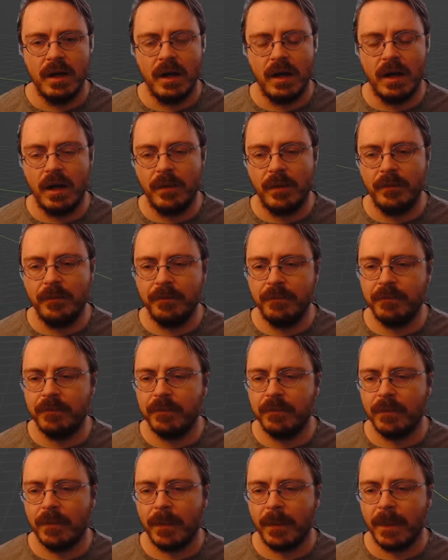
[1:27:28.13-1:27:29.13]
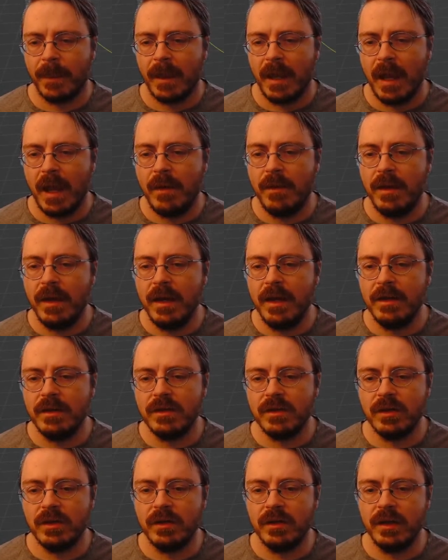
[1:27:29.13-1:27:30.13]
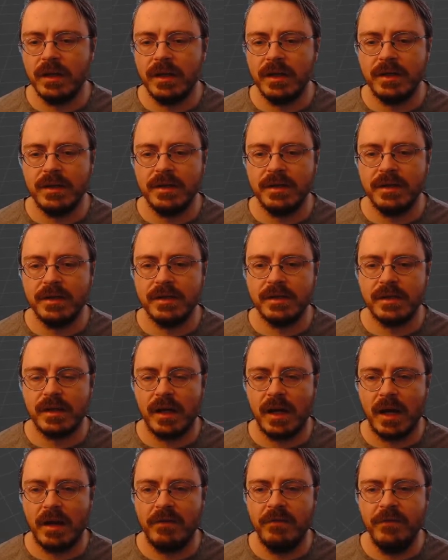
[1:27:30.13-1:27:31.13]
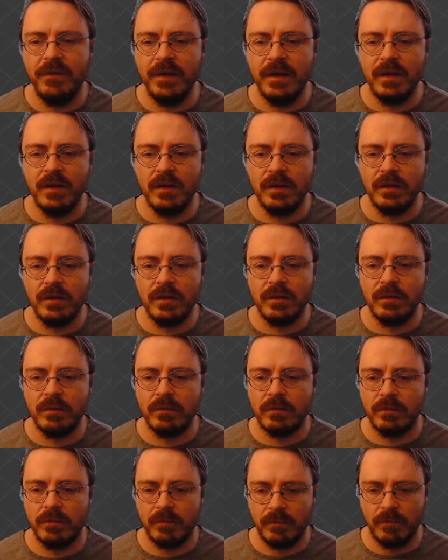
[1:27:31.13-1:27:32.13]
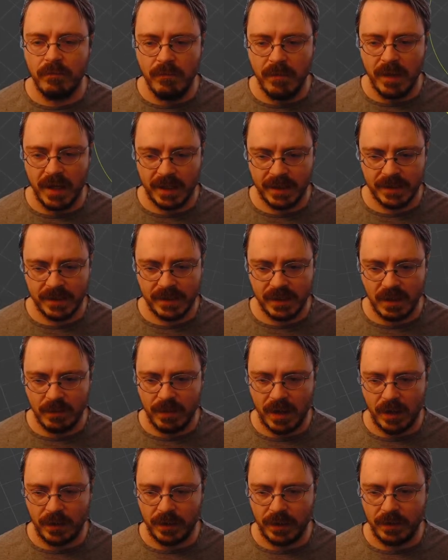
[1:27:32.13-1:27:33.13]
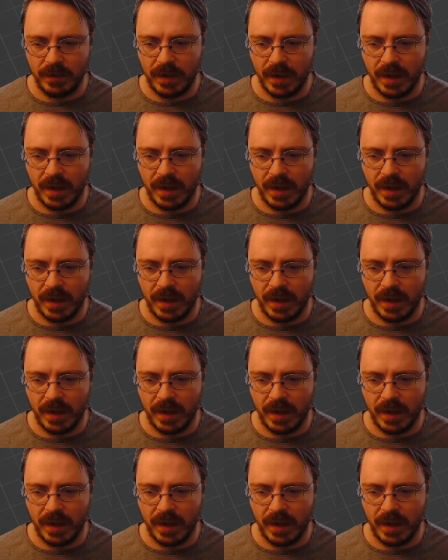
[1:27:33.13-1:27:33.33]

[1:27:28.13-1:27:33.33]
Um, and the answer is I feel mixed about it.